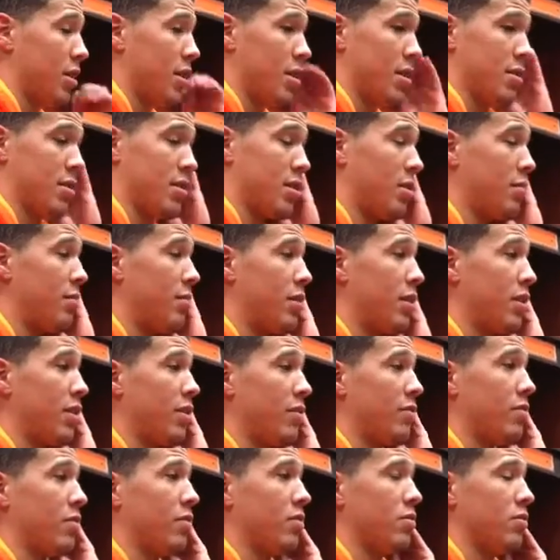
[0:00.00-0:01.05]
Yeah, it's
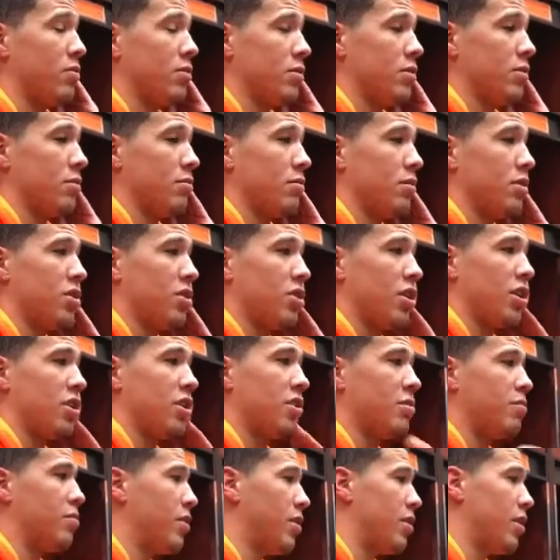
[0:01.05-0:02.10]
unbelievable. The stretch
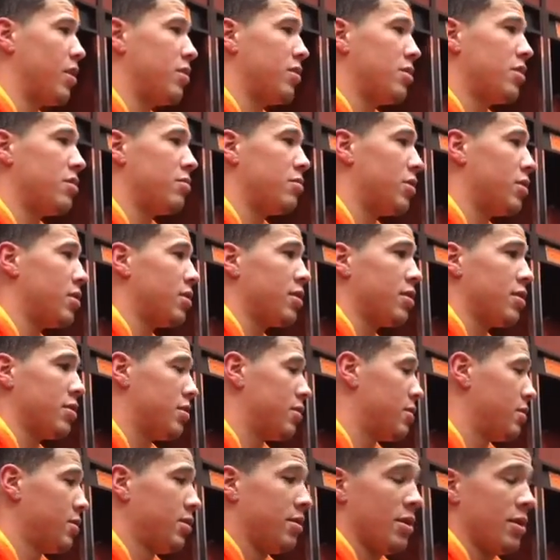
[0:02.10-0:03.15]
he's put on this month
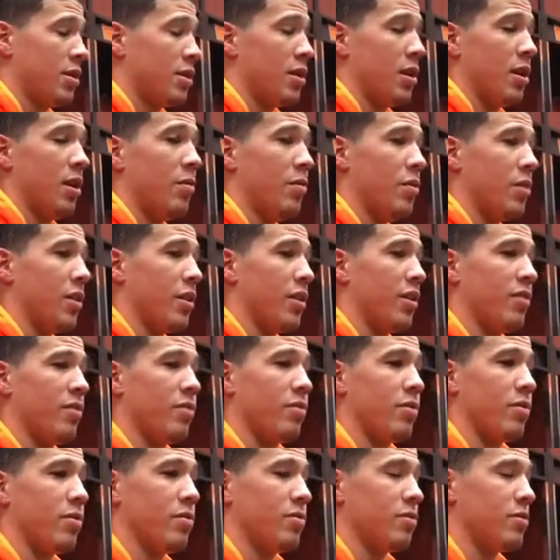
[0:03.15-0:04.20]
is
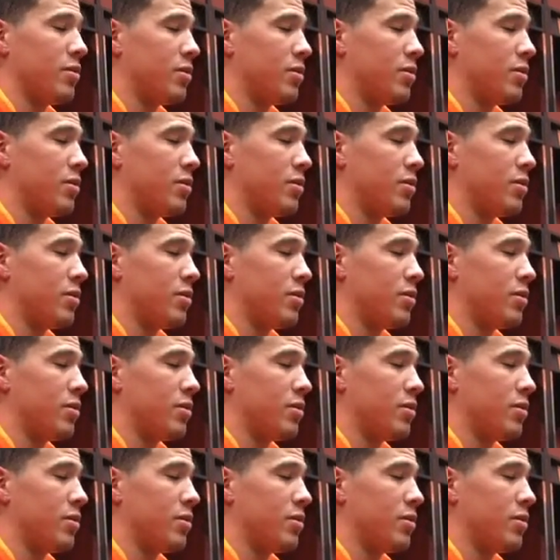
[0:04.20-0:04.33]
unbelievable.